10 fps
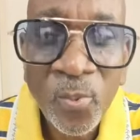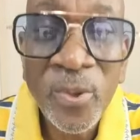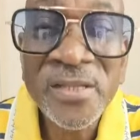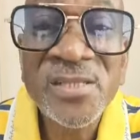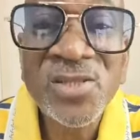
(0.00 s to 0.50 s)

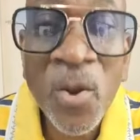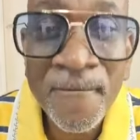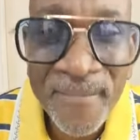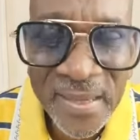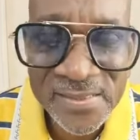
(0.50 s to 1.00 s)
will
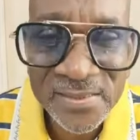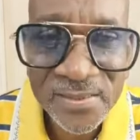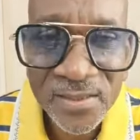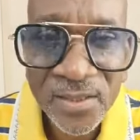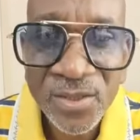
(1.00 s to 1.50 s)
submit
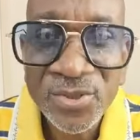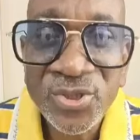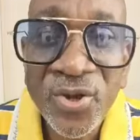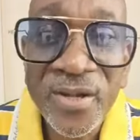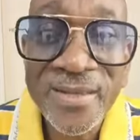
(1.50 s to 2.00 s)

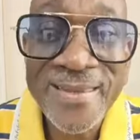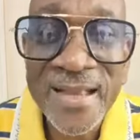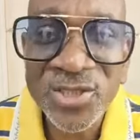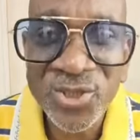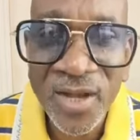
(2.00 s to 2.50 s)
to your
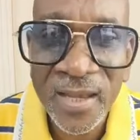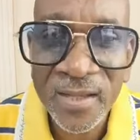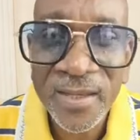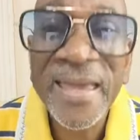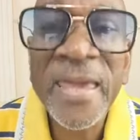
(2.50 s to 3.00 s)
natural
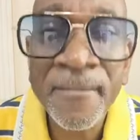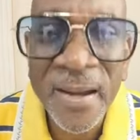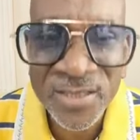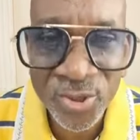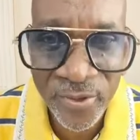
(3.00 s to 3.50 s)

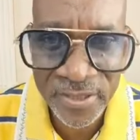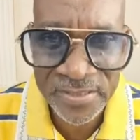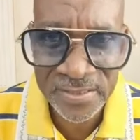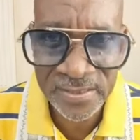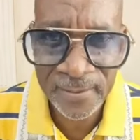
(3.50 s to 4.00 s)

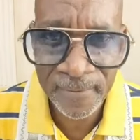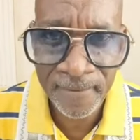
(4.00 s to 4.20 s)
immaturity.